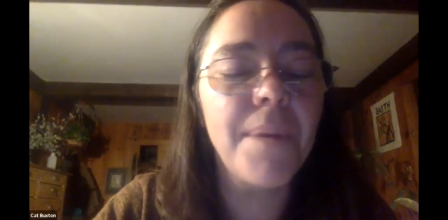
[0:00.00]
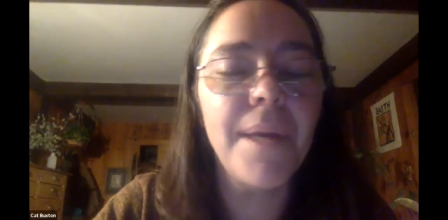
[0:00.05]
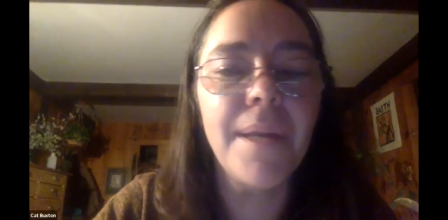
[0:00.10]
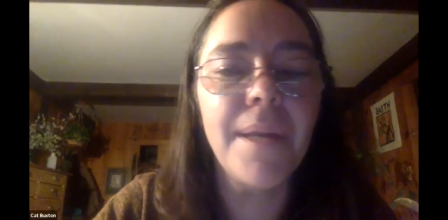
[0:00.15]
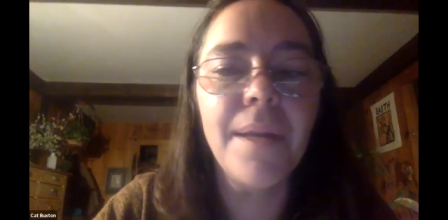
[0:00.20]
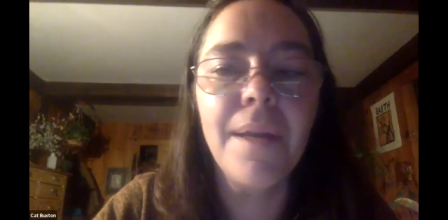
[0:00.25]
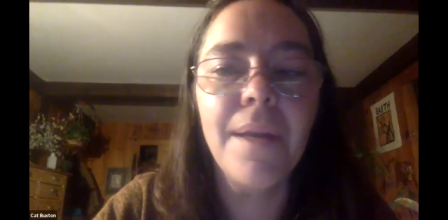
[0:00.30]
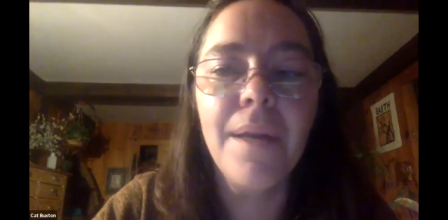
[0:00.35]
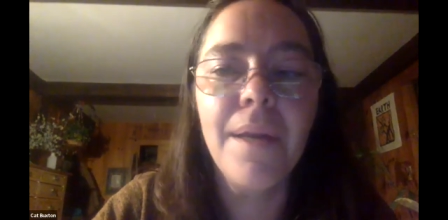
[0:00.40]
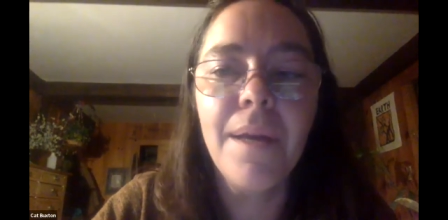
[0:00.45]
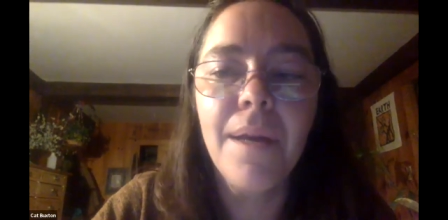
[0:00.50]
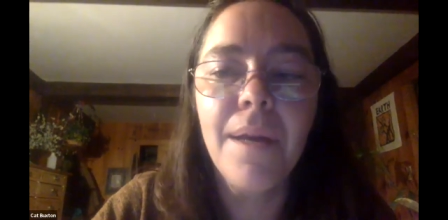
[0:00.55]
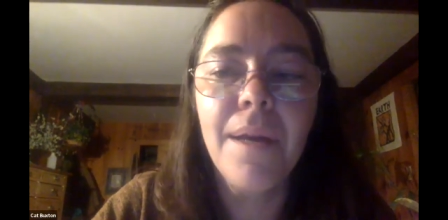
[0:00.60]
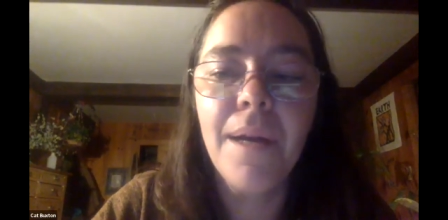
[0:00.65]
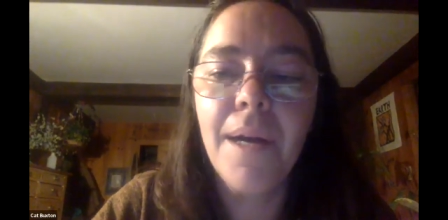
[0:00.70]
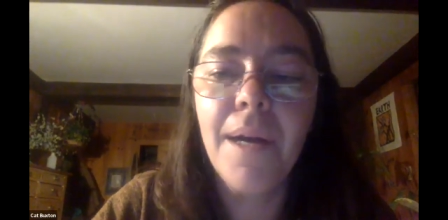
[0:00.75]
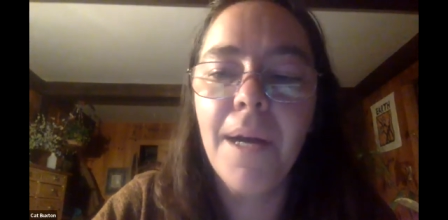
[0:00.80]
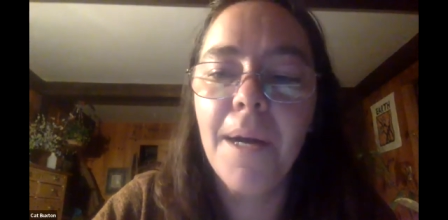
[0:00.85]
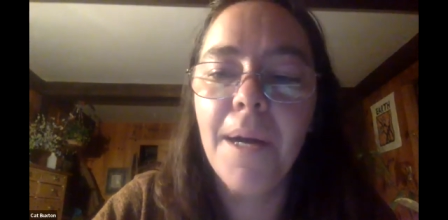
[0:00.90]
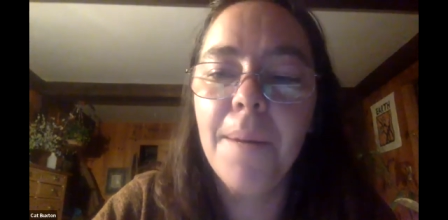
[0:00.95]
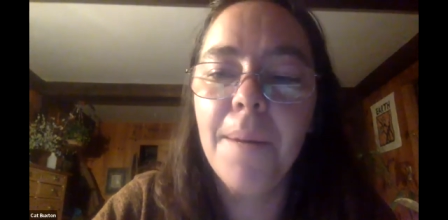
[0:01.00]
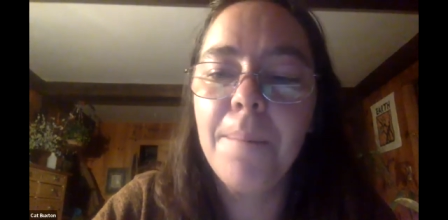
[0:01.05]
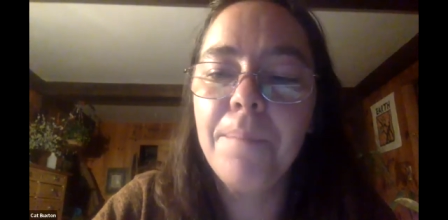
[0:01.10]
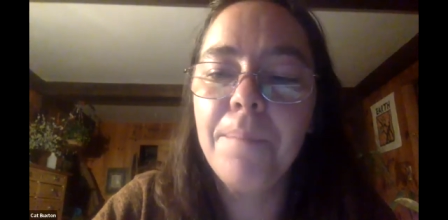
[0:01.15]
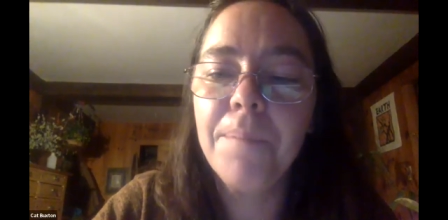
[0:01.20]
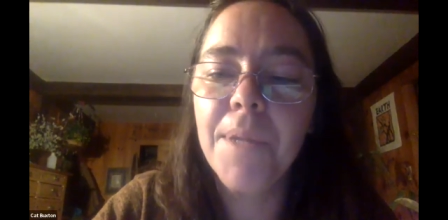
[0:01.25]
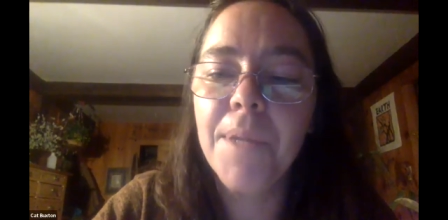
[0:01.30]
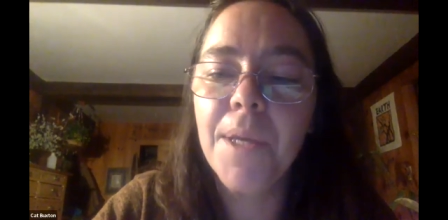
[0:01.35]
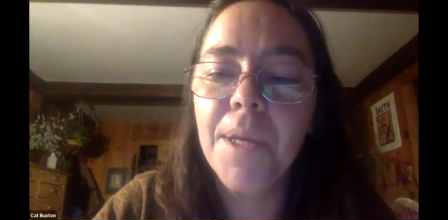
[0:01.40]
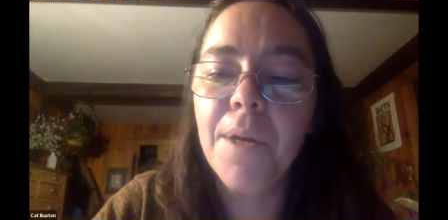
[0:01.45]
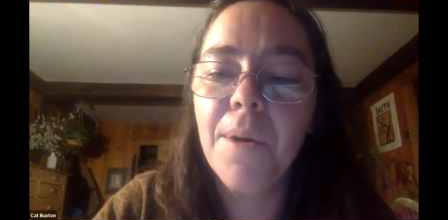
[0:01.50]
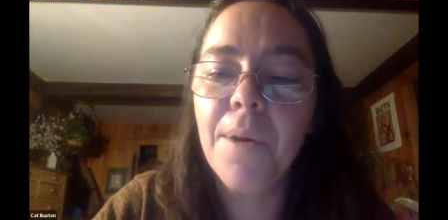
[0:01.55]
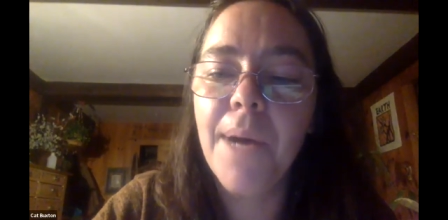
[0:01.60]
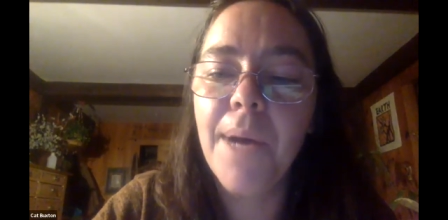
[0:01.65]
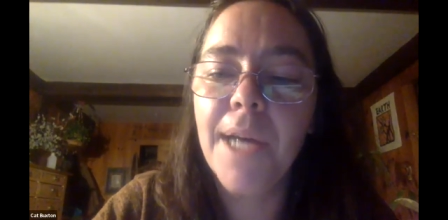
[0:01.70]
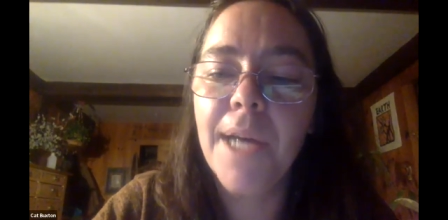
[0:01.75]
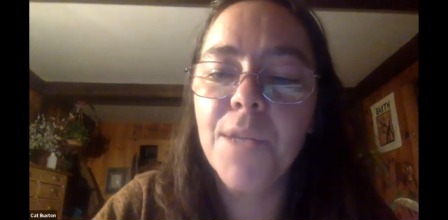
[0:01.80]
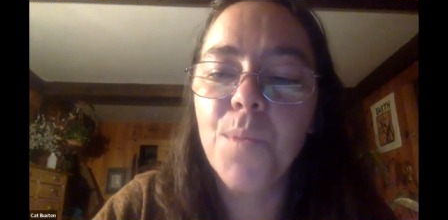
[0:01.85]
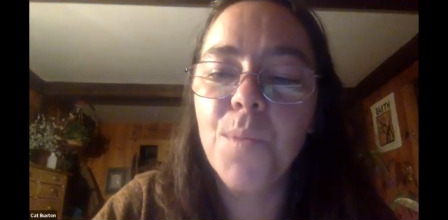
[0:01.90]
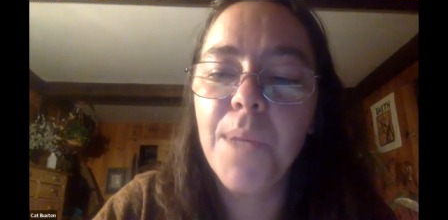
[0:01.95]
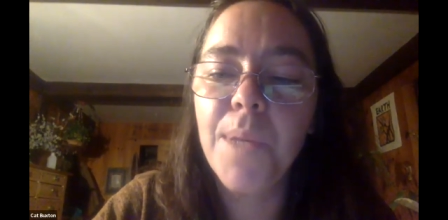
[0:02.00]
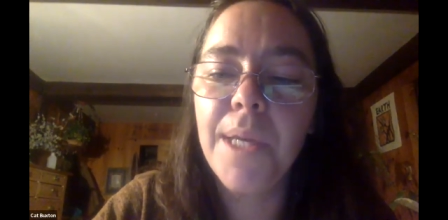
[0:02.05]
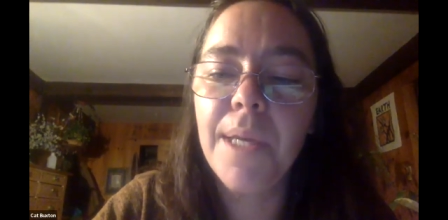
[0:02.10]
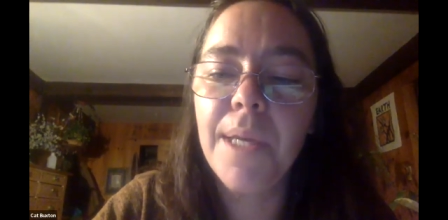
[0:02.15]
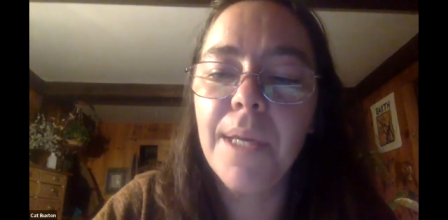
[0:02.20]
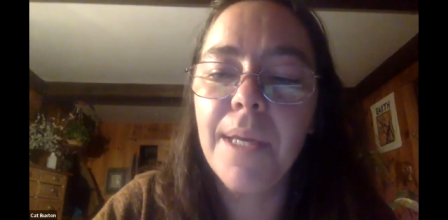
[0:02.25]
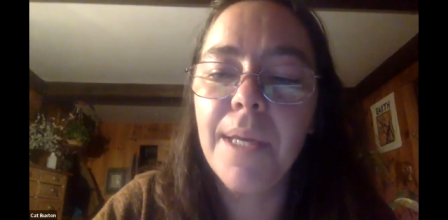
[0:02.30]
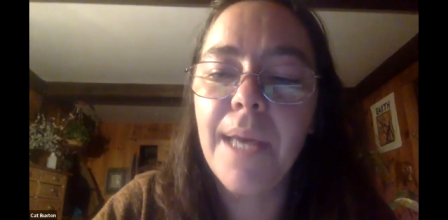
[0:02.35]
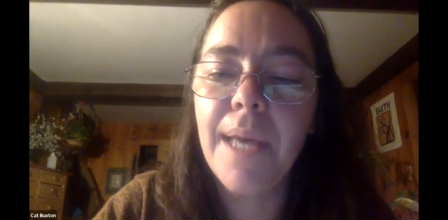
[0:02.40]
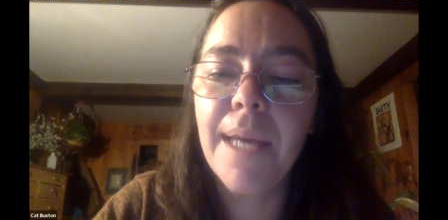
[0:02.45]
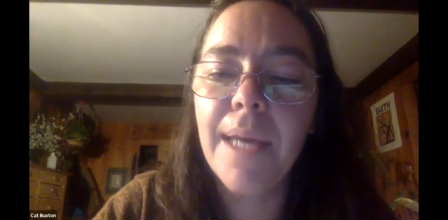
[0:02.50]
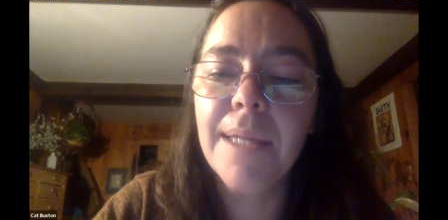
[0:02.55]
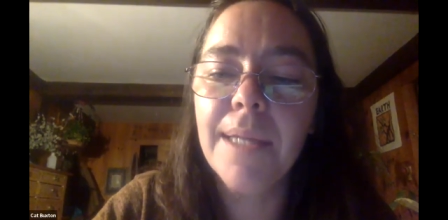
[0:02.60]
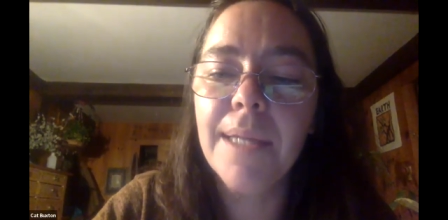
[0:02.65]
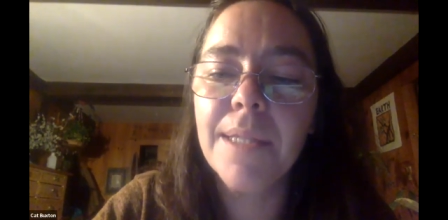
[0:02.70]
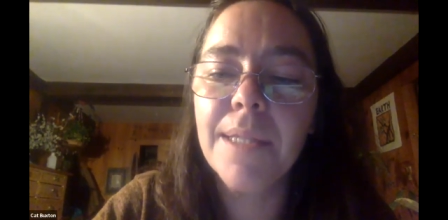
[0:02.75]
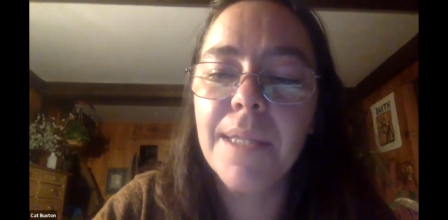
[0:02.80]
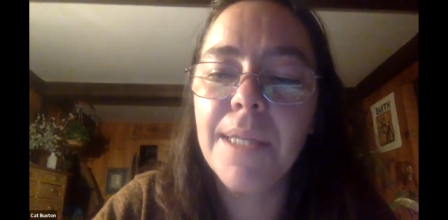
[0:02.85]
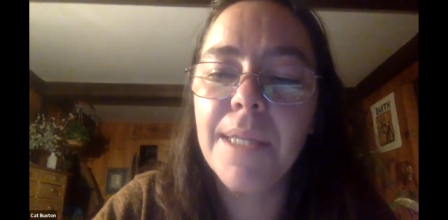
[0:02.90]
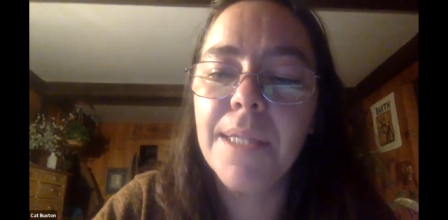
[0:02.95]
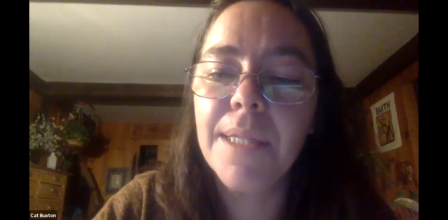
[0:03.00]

And you know, as we get into these